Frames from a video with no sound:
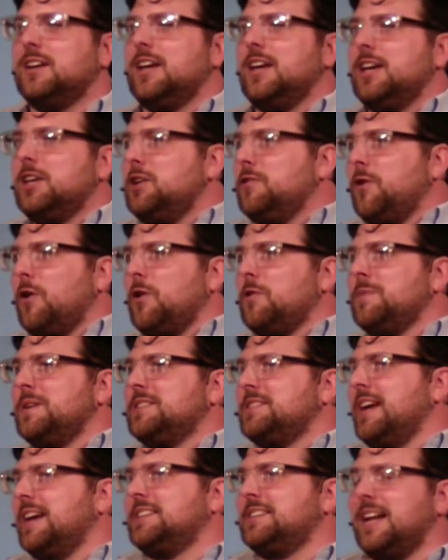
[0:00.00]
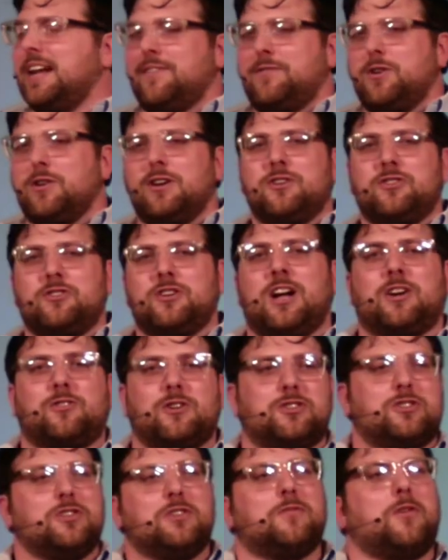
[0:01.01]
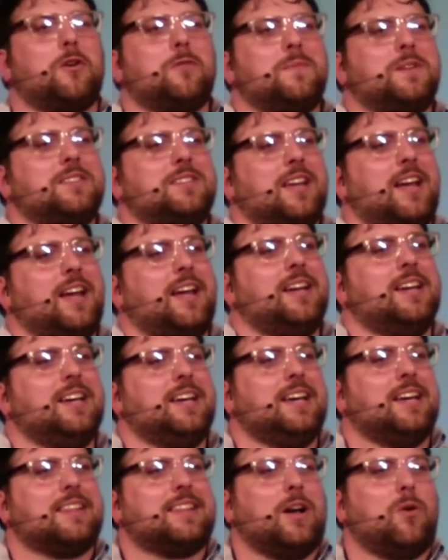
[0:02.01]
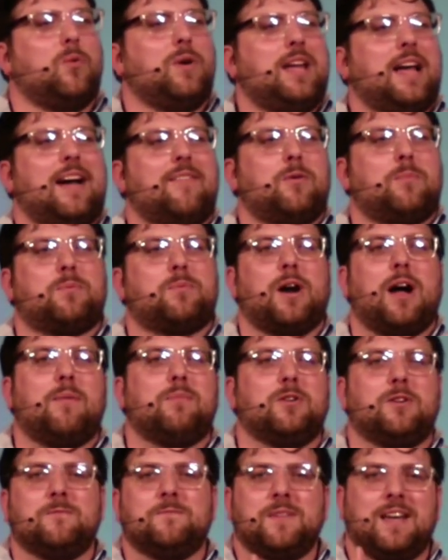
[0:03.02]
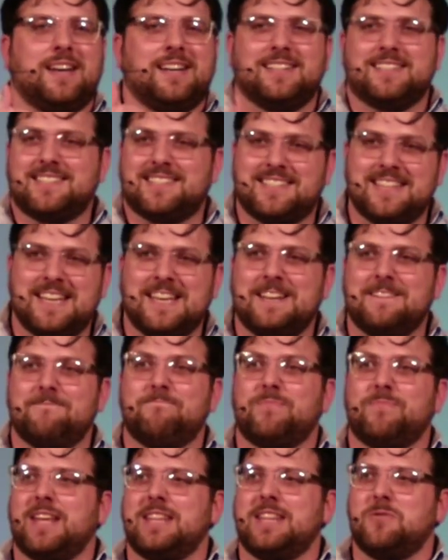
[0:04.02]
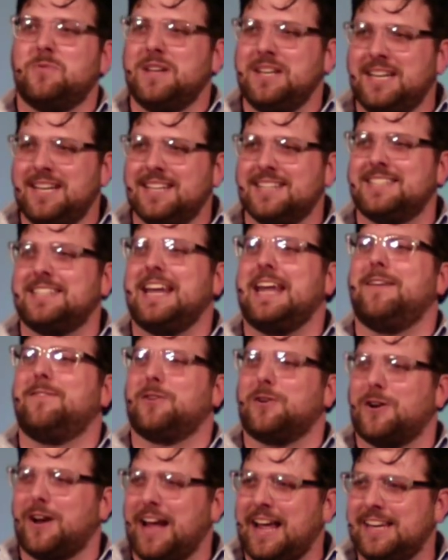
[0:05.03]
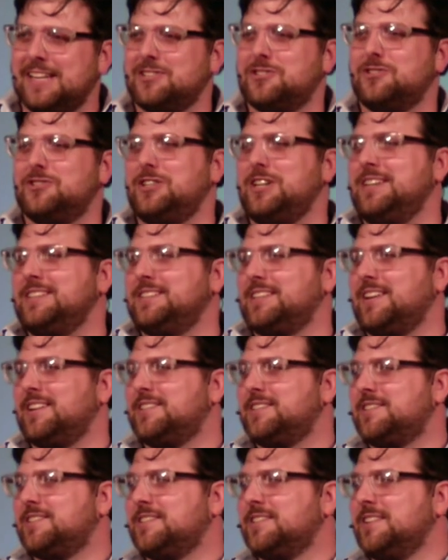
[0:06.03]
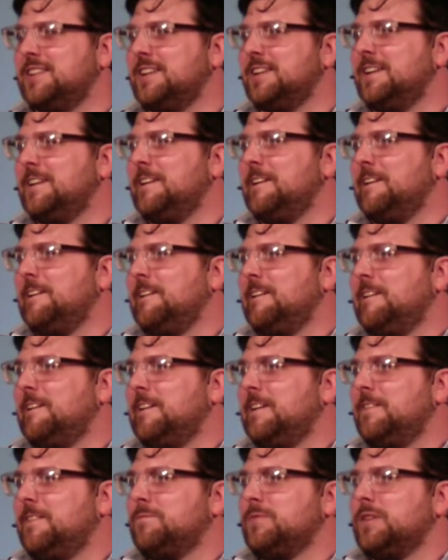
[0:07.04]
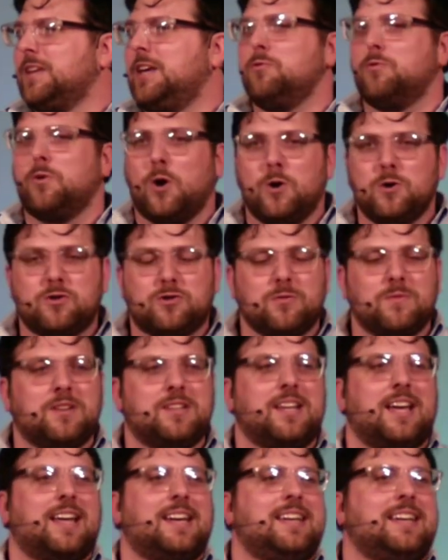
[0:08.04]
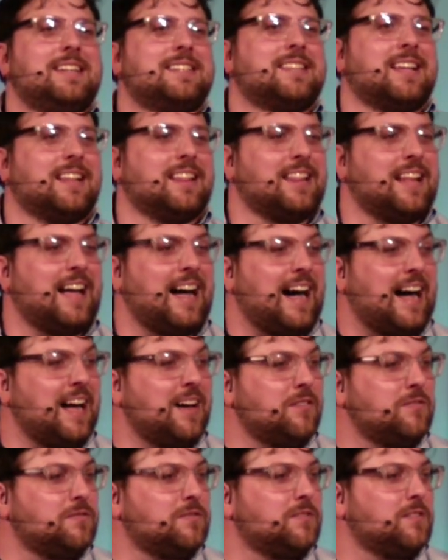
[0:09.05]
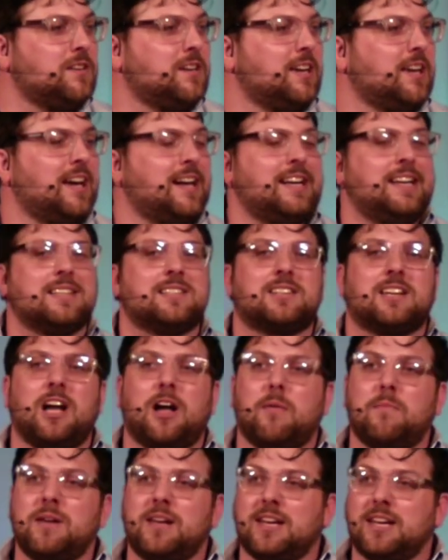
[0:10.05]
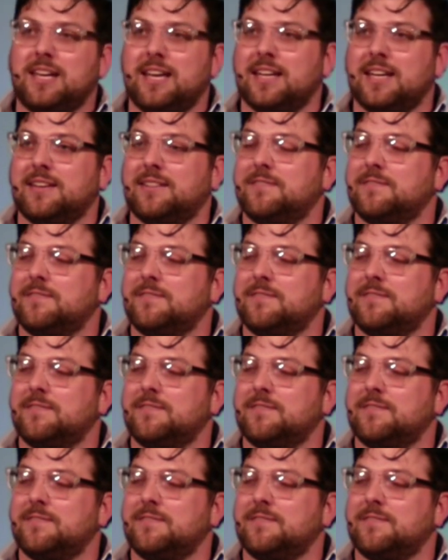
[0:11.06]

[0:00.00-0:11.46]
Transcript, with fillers: You've heard me say today, if you're here and you're not a Christian, you've heard me say that we have a problem and it's sin and that we need a Savior and it's Jesus. He rose from the dead, He is alive, and He is coming again.